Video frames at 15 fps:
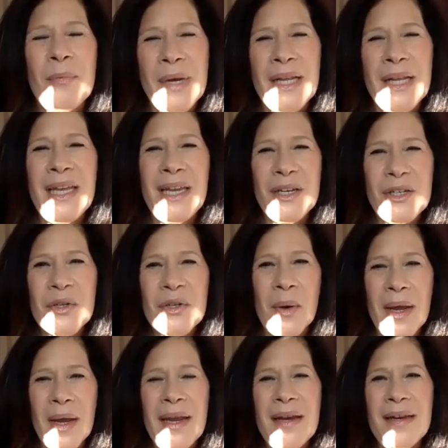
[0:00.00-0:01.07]
really
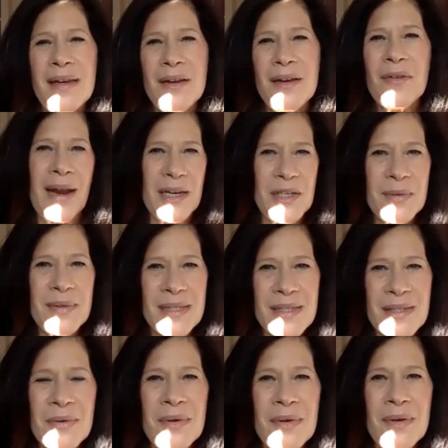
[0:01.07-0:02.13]
enjoyed graduate
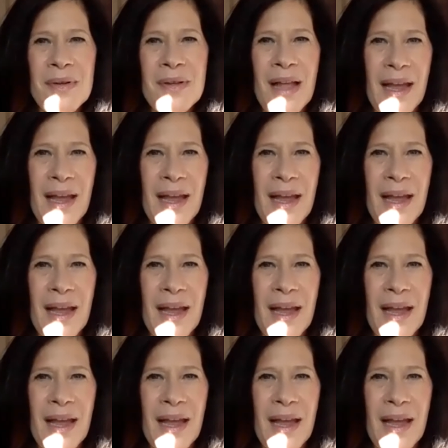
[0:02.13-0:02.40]
school.